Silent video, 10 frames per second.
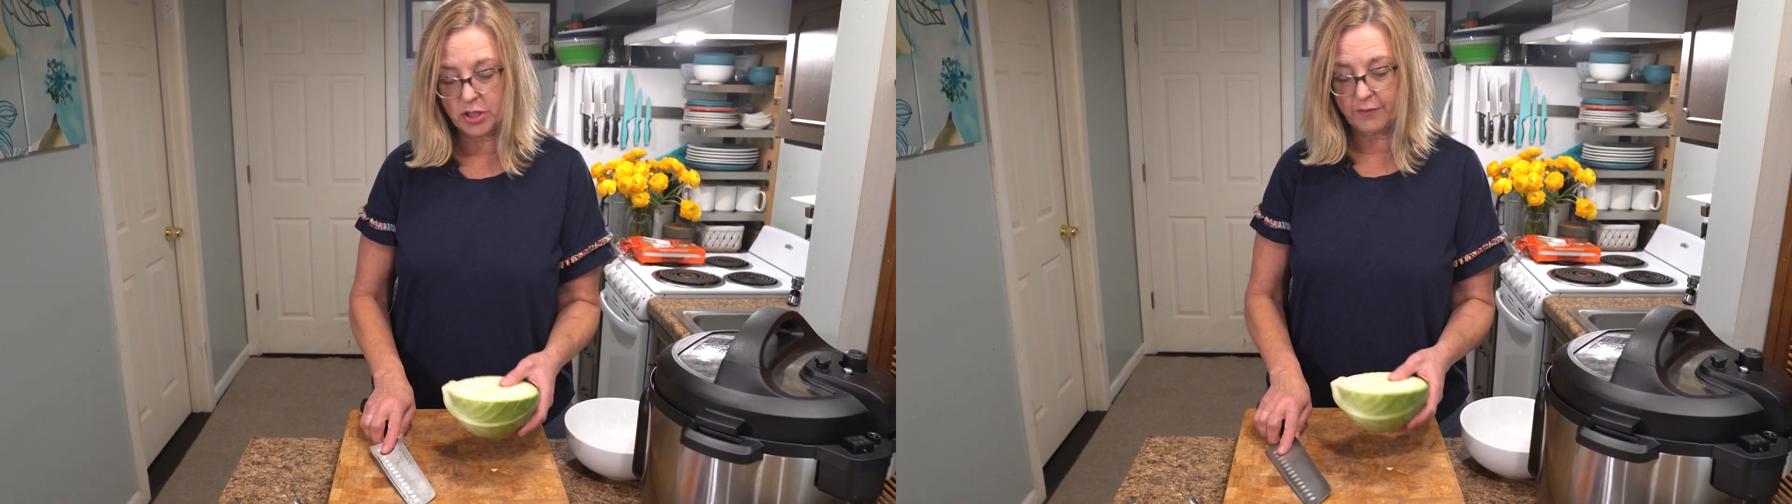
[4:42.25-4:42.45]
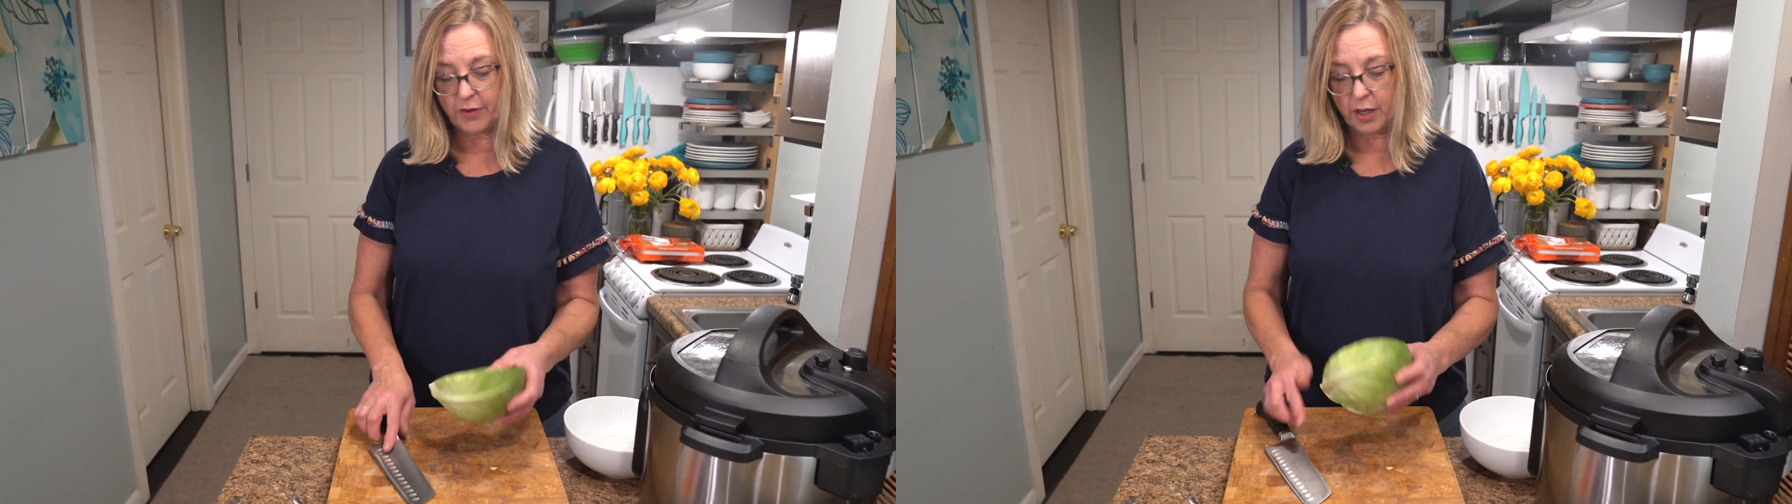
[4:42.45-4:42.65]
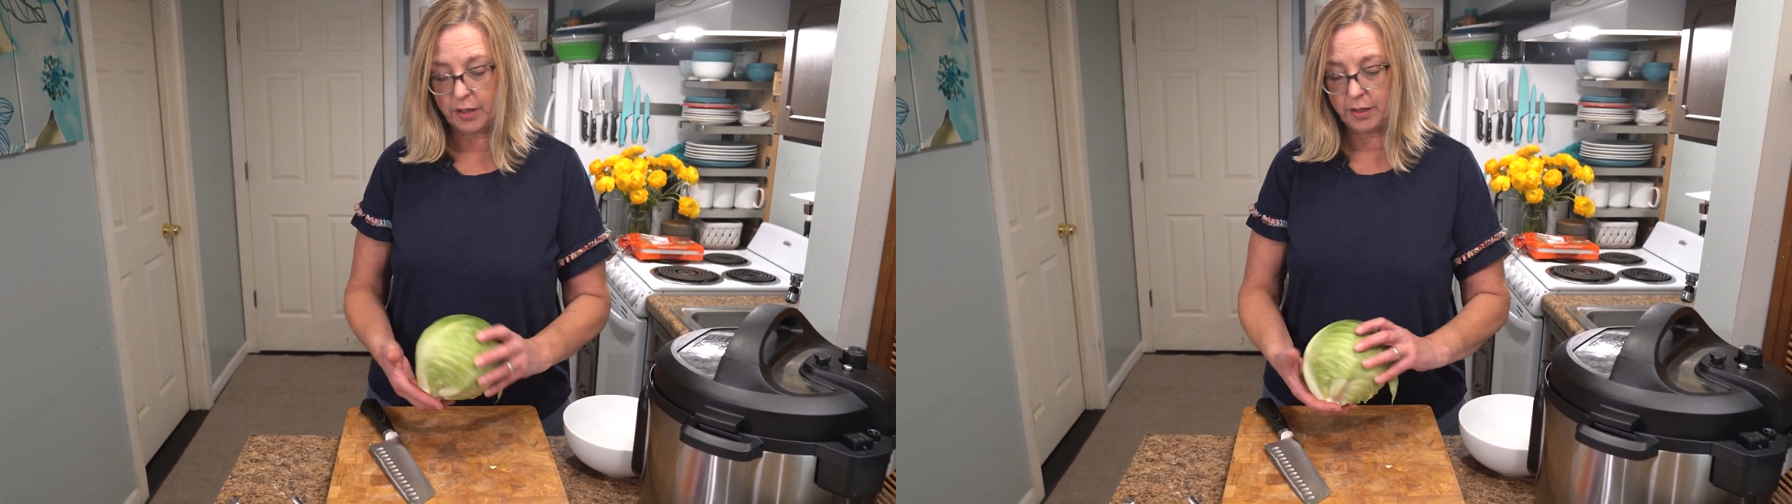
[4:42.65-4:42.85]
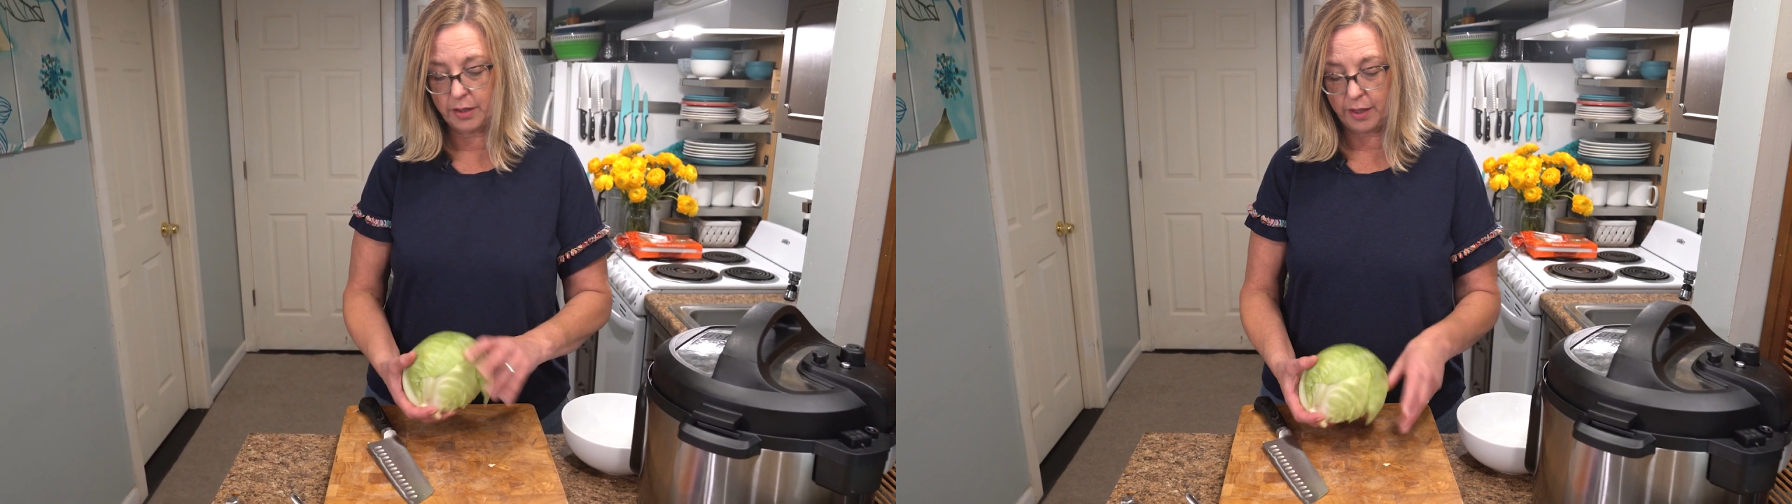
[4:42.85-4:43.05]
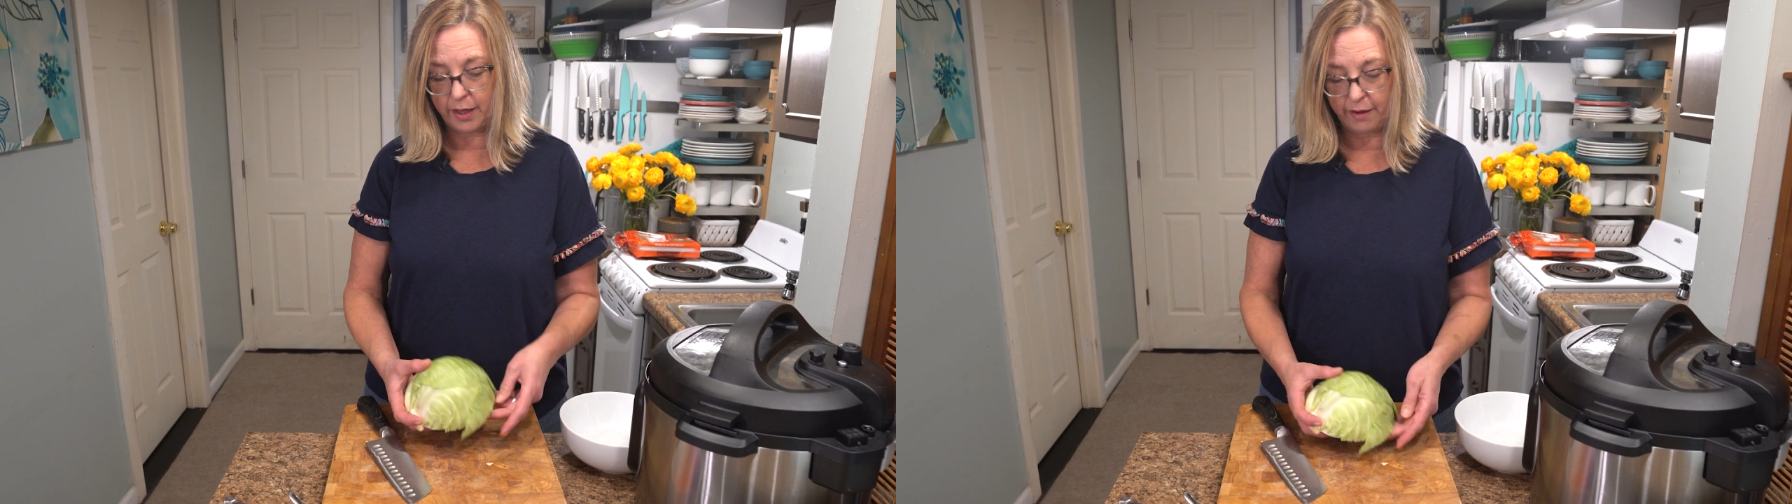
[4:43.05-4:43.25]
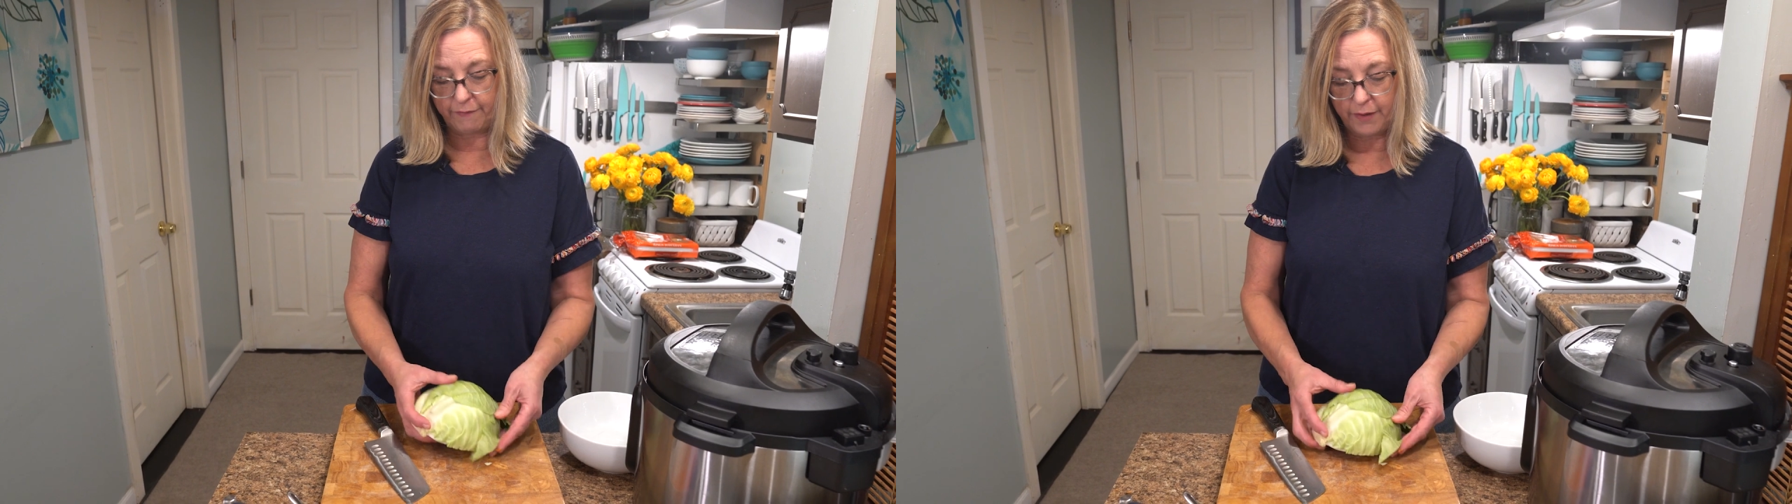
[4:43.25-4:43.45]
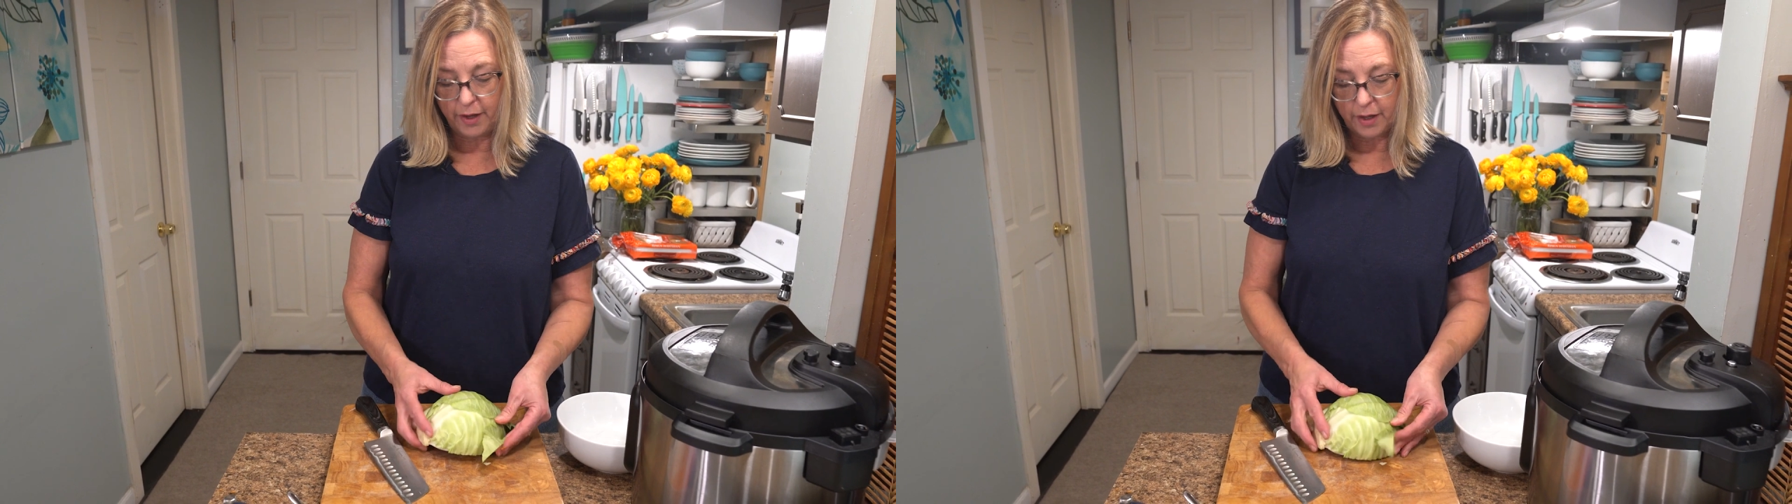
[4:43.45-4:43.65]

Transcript: I've cut it in half.